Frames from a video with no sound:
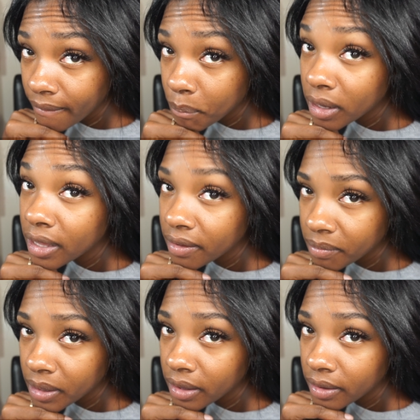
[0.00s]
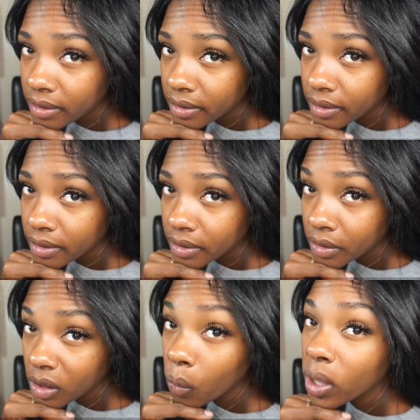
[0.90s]
believe me,
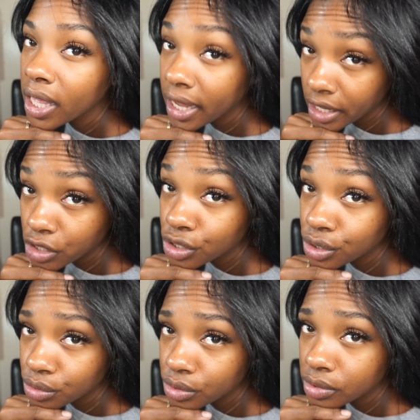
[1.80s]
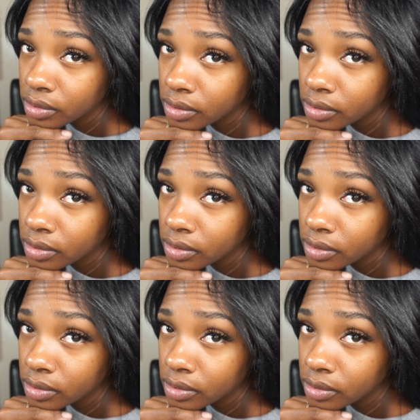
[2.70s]
we got issues.